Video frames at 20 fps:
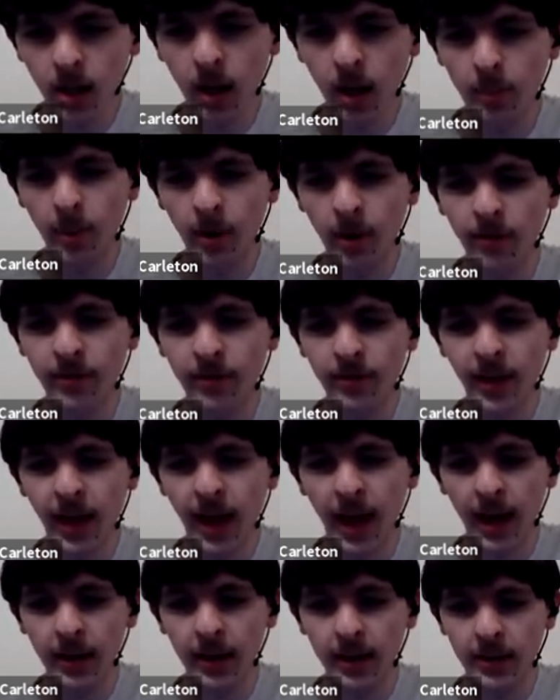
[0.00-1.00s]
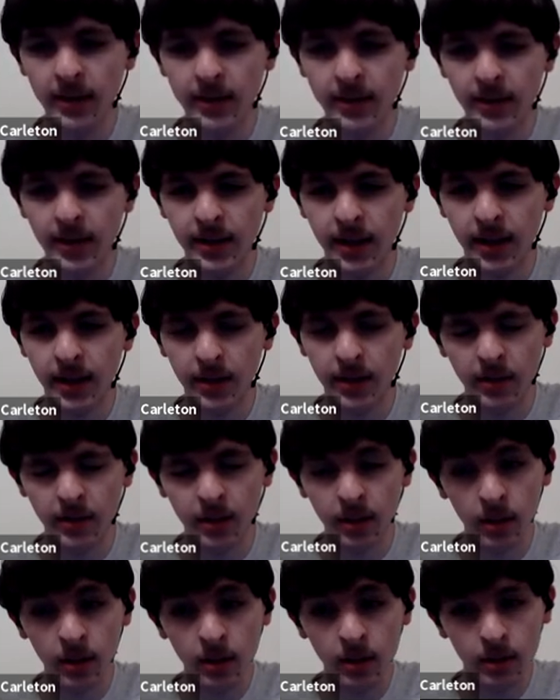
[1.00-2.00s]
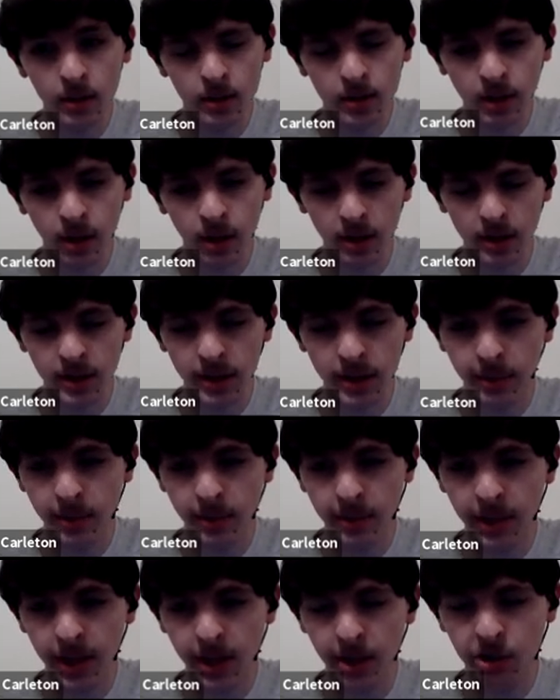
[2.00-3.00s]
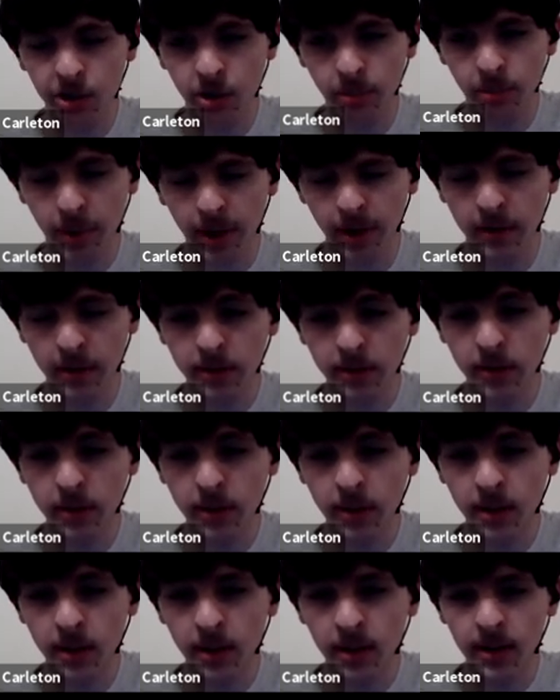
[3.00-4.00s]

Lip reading: Above that is the Start Simulation button,